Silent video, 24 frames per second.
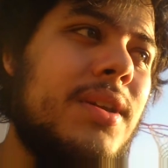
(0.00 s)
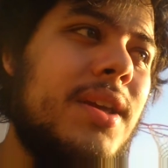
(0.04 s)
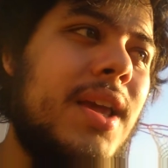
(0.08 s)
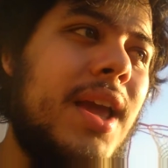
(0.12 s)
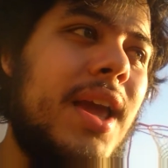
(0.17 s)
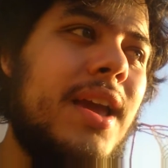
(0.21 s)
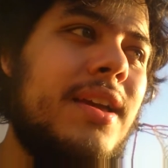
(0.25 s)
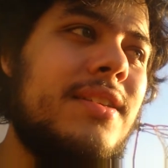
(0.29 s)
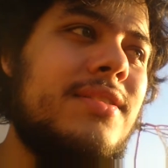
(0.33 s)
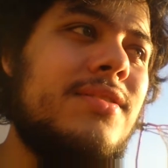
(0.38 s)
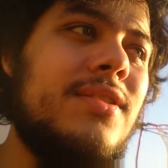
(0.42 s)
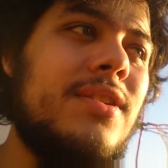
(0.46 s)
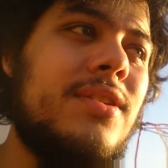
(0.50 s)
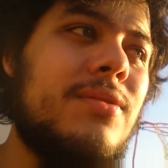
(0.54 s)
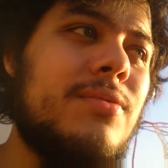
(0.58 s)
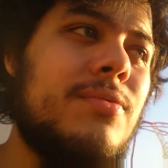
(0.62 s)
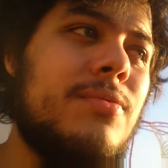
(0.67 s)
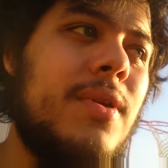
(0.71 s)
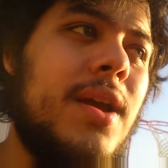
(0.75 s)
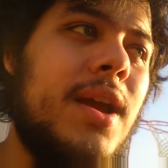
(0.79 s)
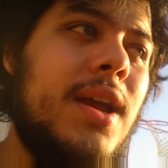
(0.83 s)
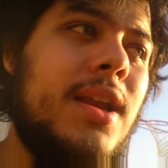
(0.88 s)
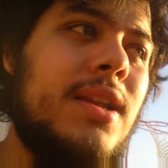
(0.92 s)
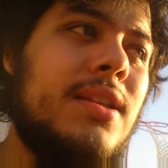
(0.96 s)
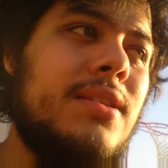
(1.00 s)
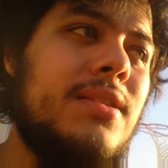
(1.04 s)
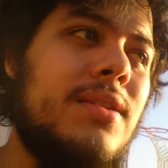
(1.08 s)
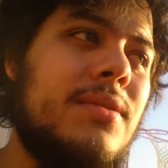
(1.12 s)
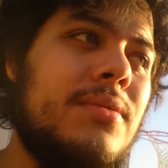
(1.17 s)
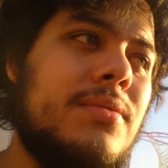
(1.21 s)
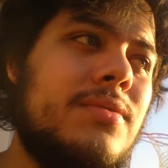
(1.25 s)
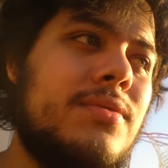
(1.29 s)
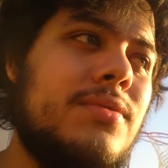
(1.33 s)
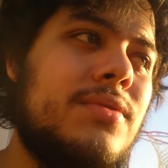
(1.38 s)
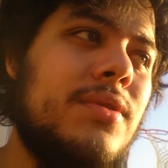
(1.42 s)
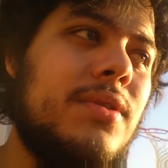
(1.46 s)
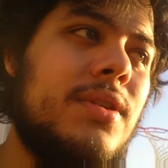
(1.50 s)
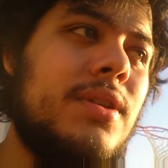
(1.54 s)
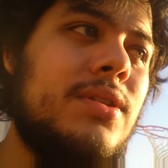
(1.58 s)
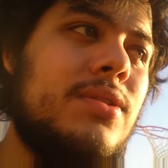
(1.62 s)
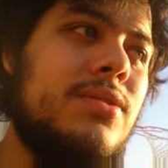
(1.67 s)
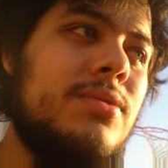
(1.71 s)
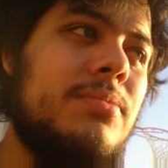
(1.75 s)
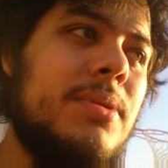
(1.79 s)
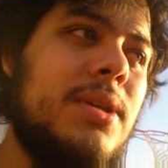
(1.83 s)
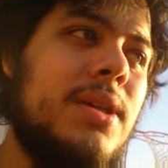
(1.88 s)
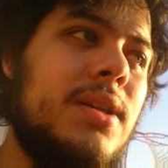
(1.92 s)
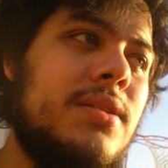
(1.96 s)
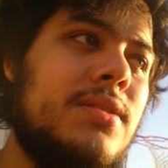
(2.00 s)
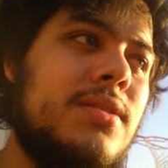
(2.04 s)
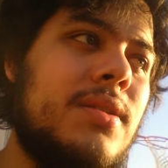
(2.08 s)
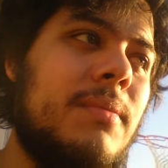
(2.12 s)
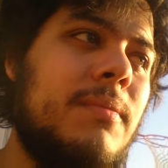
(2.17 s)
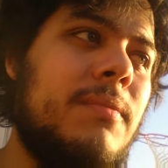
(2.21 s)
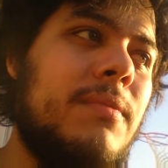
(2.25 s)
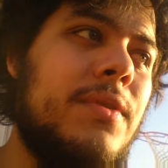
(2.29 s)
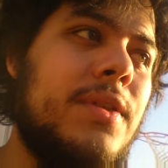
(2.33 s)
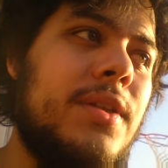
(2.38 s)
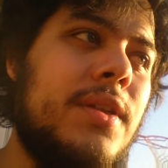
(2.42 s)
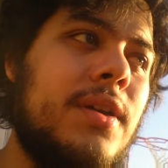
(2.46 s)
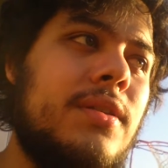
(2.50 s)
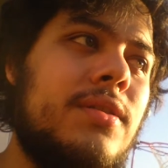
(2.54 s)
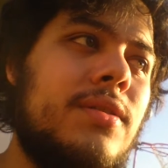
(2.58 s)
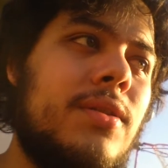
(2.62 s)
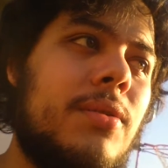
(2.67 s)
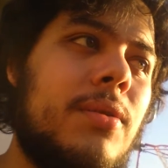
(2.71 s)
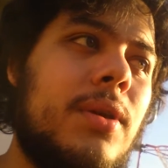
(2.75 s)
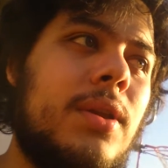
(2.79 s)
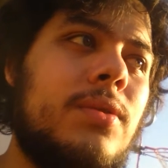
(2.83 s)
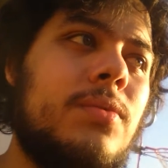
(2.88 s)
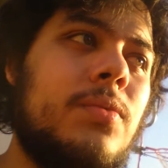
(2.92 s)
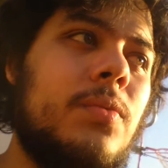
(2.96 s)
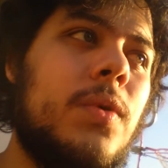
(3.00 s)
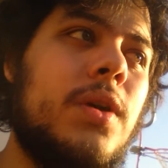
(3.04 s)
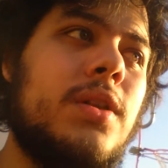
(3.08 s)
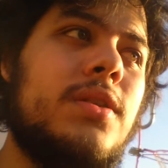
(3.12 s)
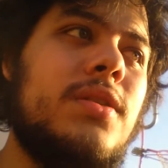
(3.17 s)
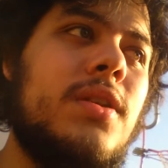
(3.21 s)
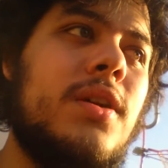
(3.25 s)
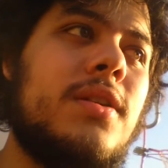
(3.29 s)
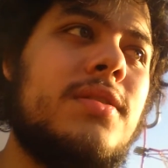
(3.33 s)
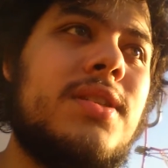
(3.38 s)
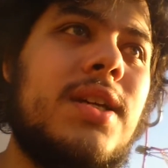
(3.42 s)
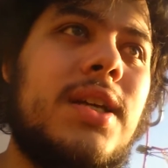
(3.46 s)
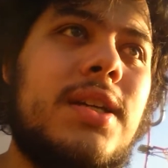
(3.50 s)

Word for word: yeah, it's gonna rain and there was going to be some thunder and whatnot.